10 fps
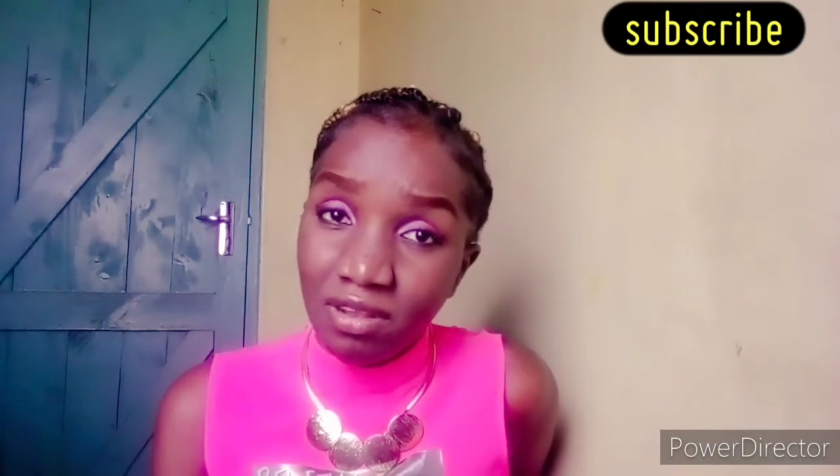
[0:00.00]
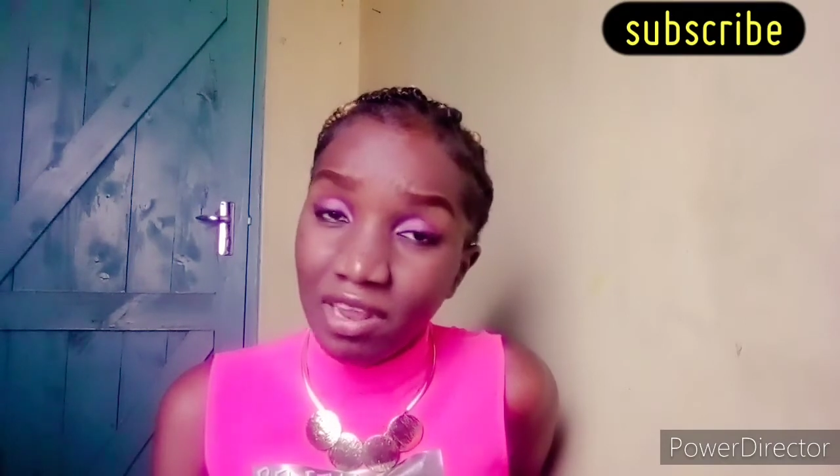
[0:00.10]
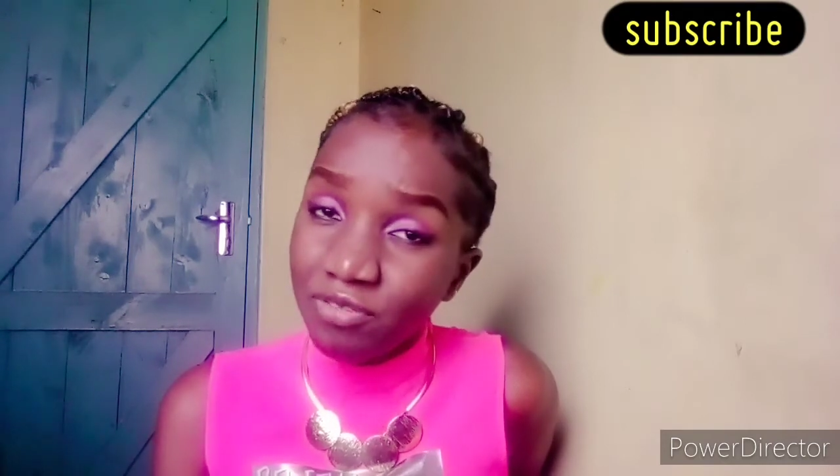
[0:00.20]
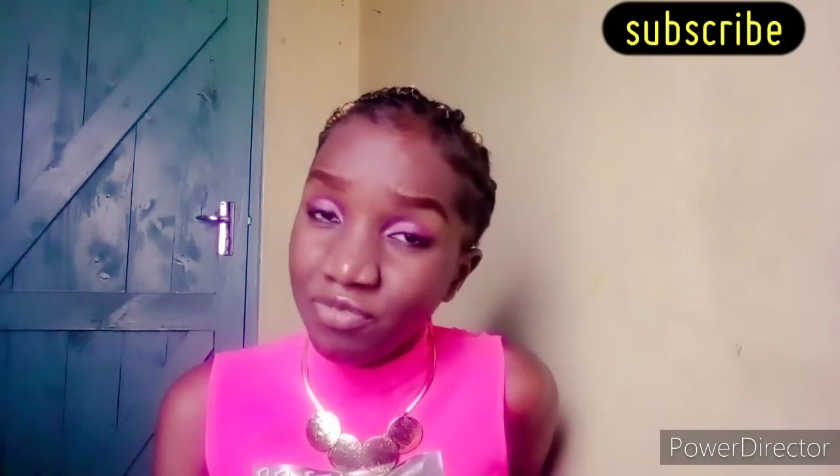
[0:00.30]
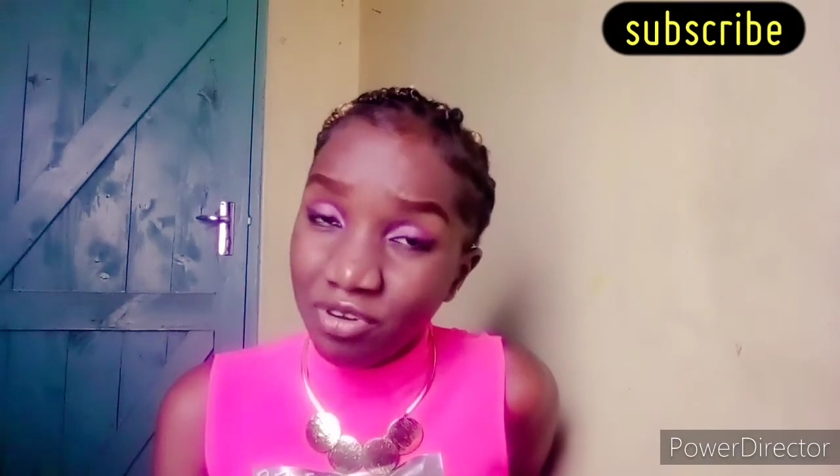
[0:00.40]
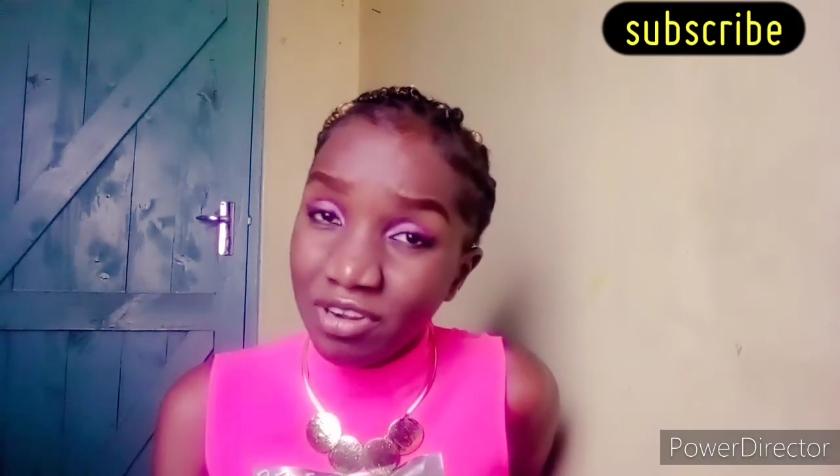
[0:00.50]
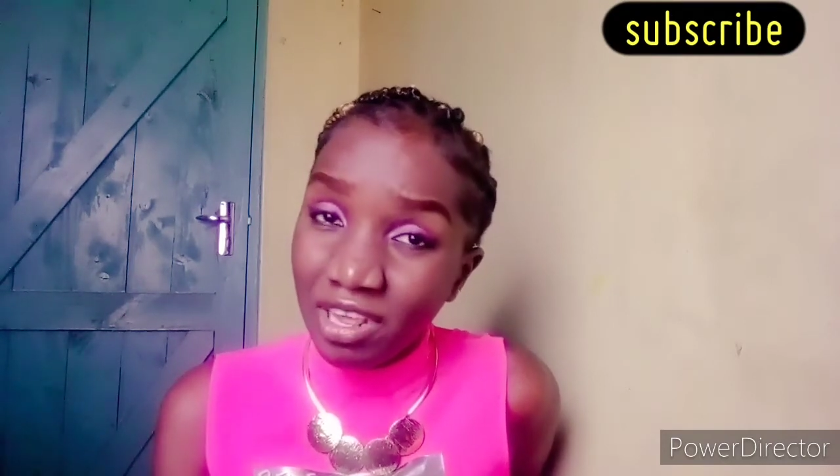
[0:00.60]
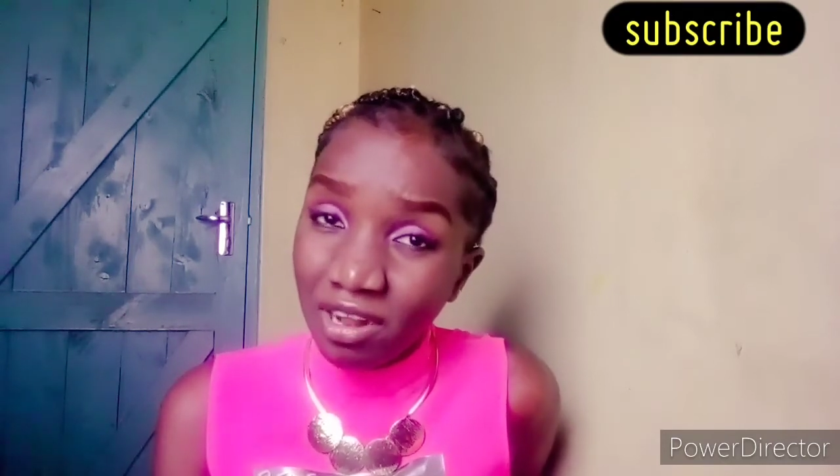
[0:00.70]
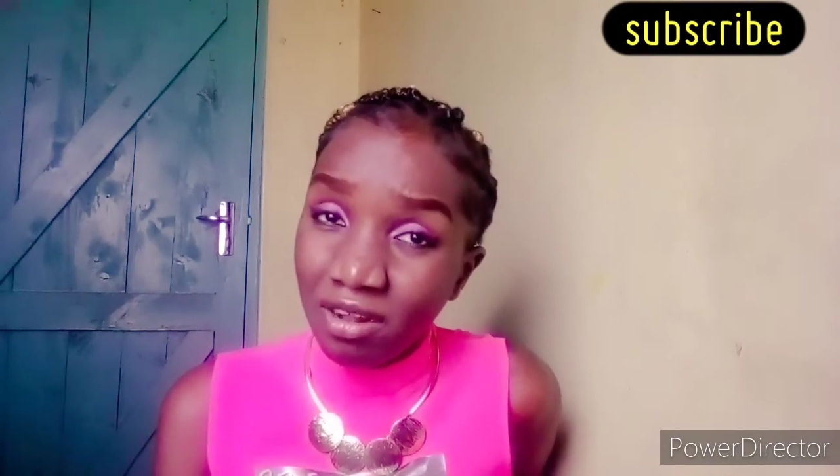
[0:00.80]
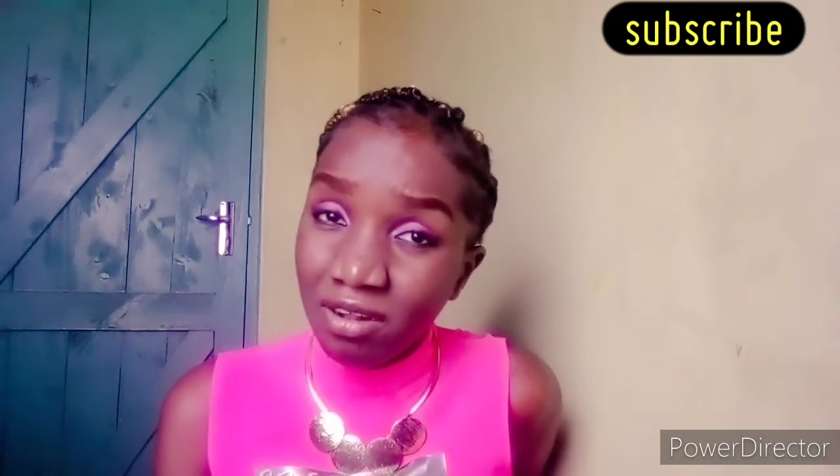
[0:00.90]
Like, for
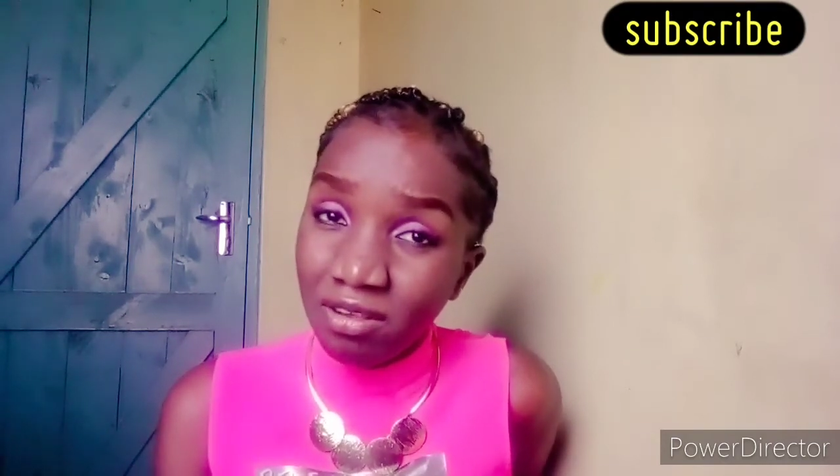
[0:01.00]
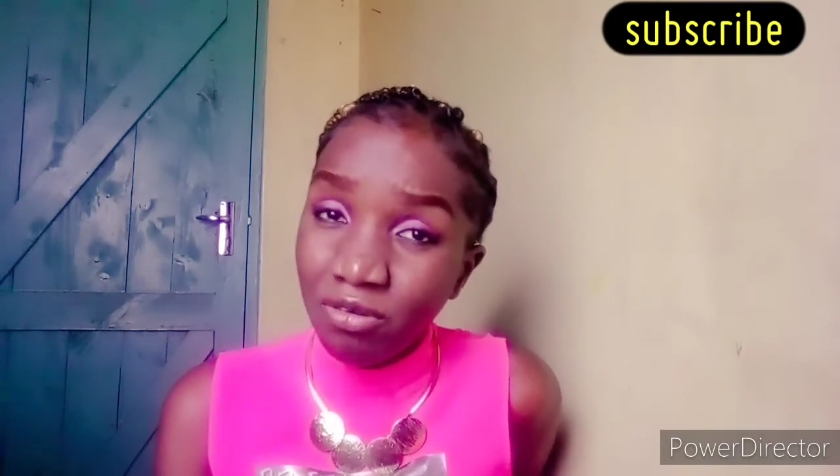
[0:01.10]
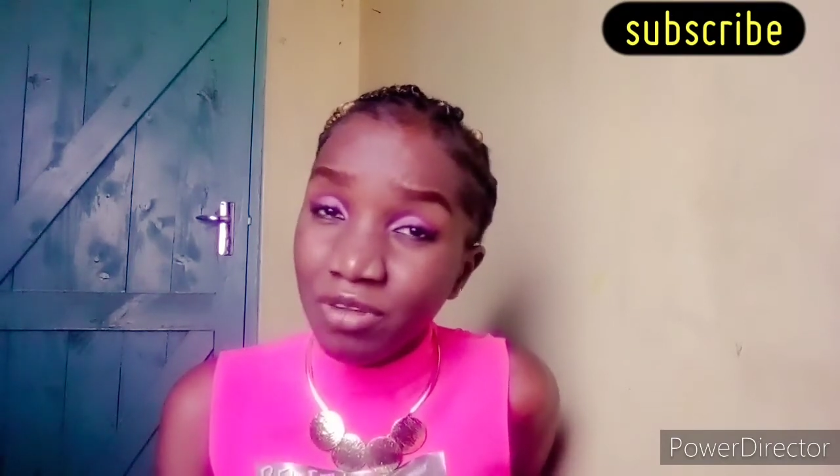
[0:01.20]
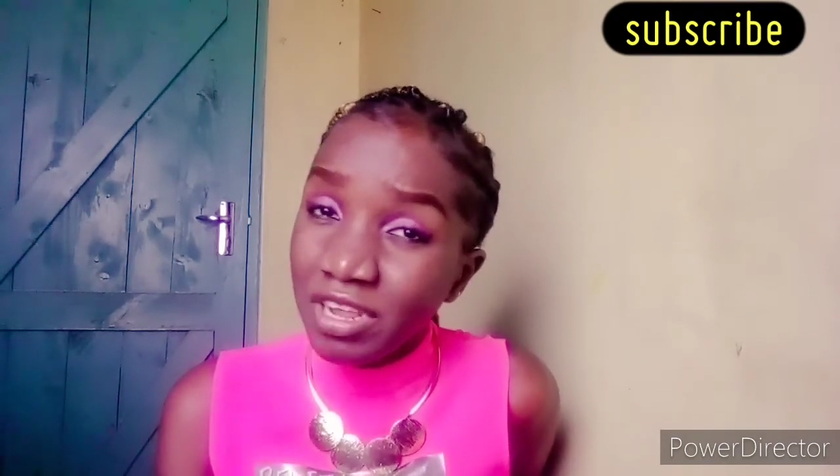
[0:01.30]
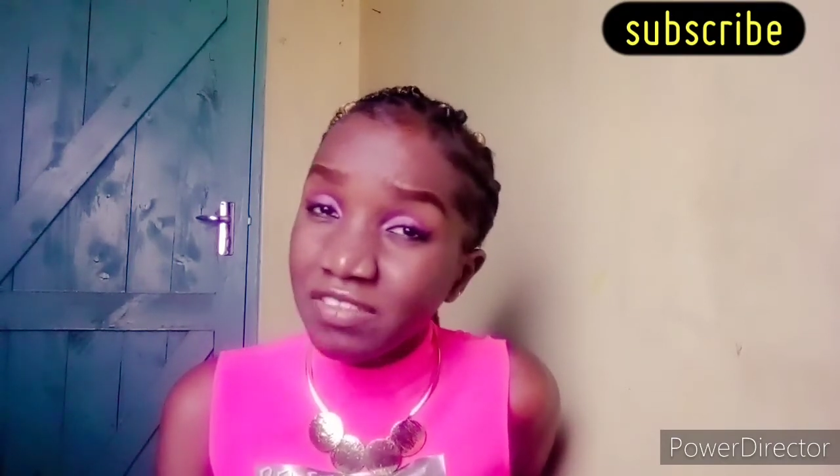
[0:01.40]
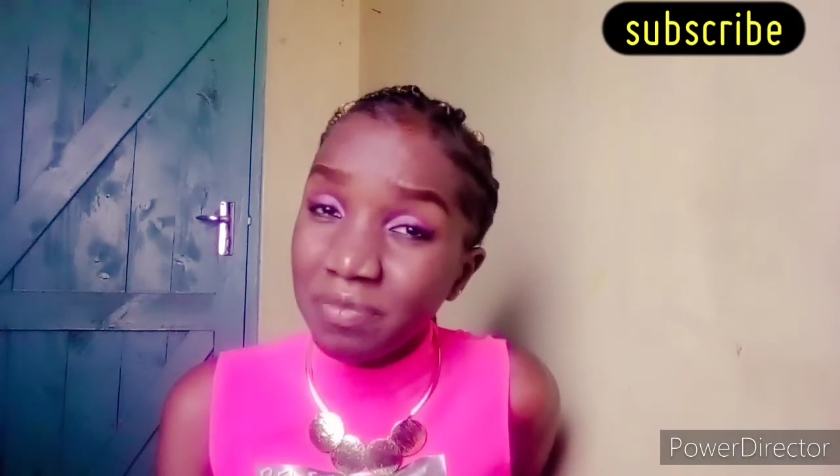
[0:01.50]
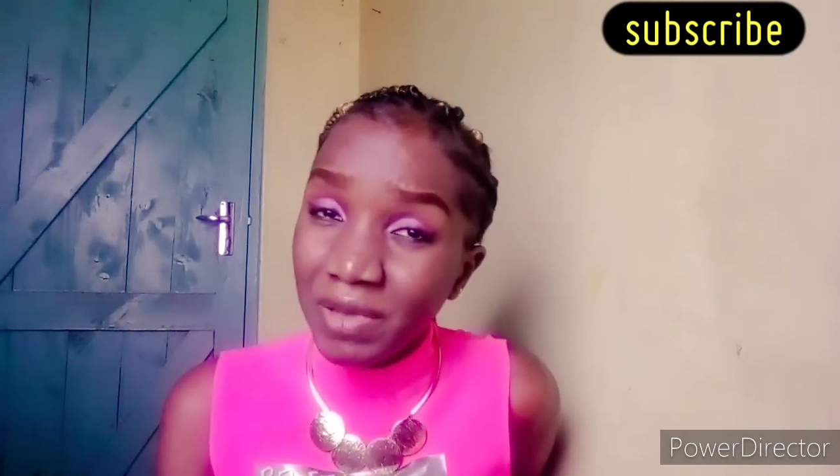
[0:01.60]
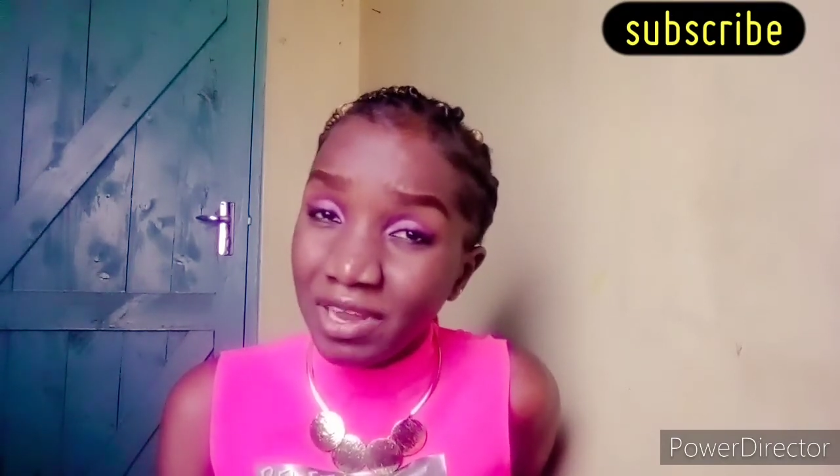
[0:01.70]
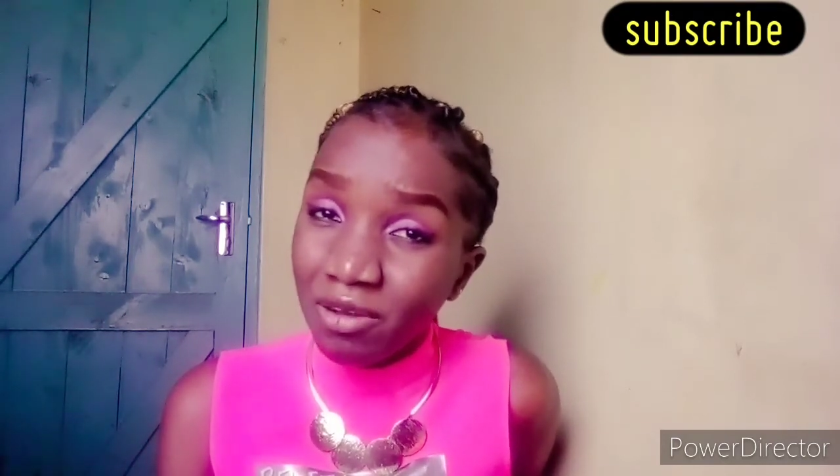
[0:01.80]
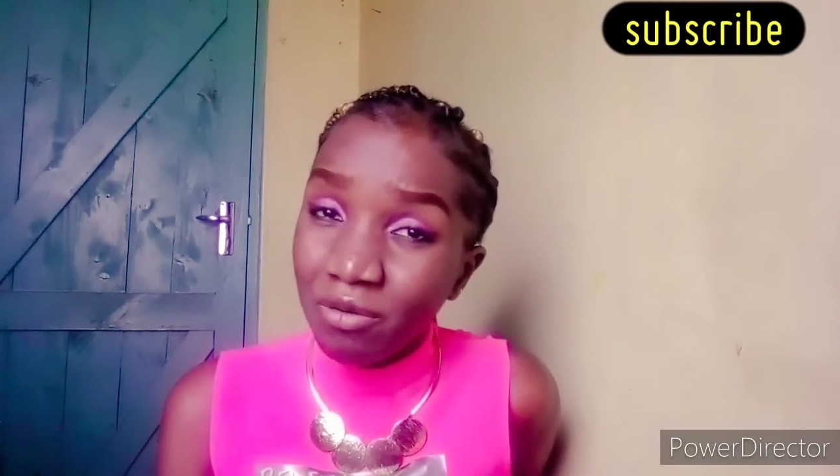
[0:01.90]
real.
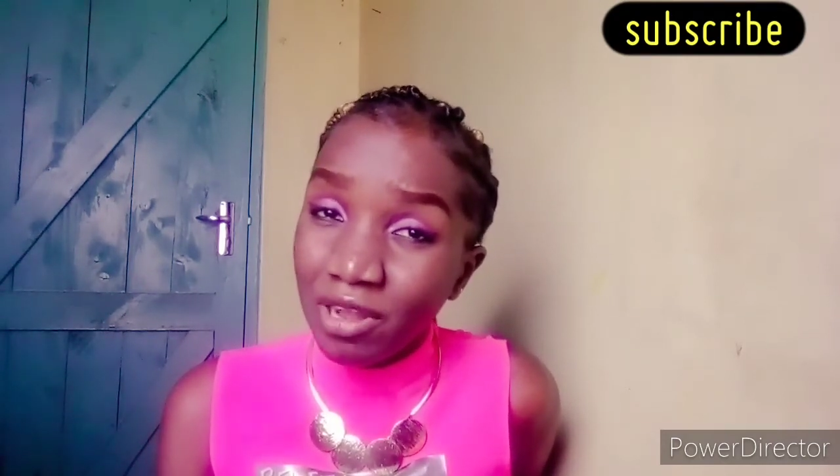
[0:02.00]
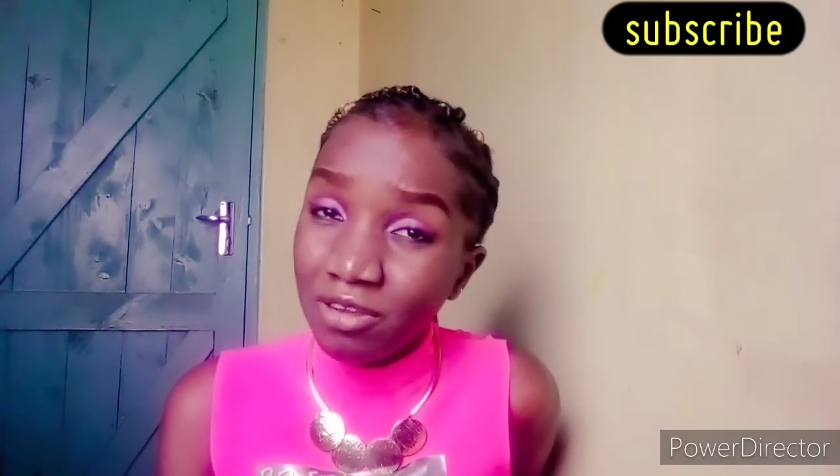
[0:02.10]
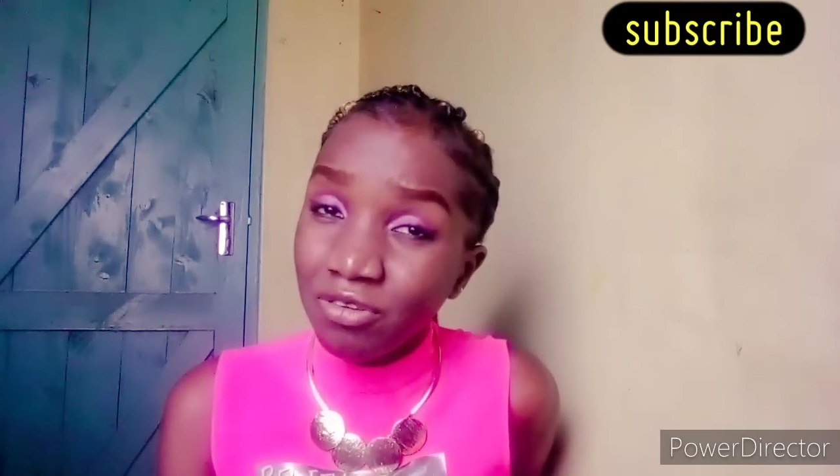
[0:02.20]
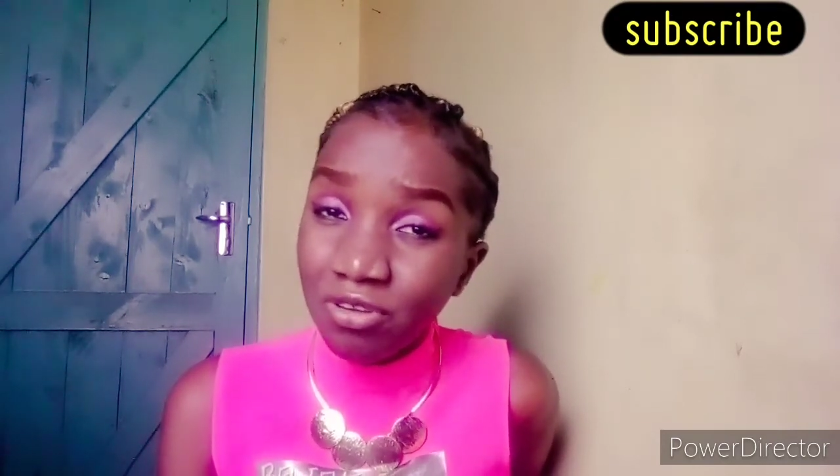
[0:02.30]
Unajipenda kweli?